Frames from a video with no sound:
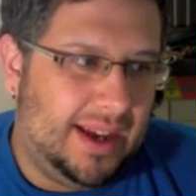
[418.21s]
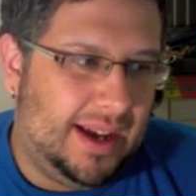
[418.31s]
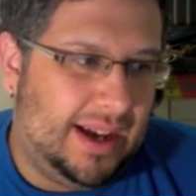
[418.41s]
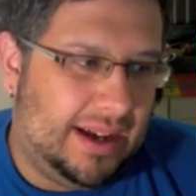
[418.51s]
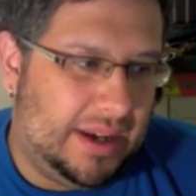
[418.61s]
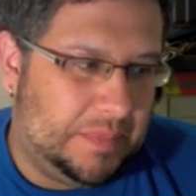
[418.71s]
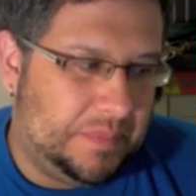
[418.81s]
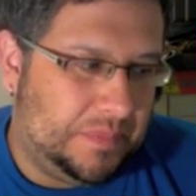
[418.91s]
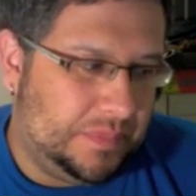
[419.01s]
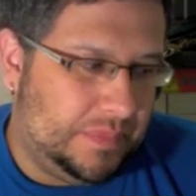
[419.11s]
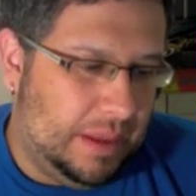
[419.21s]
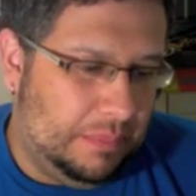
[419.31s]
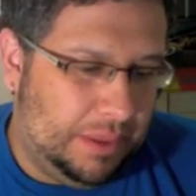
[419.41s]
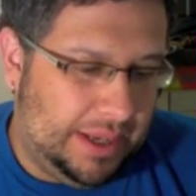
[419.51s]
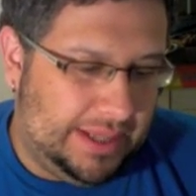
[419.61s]

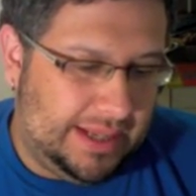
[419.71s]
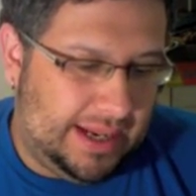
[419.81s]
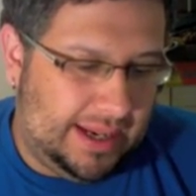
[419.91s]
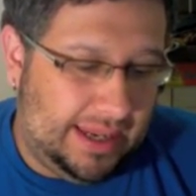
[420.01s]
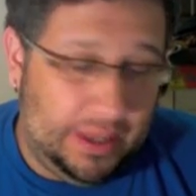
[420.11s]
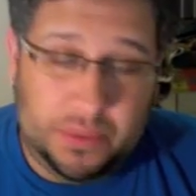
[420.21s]
But it was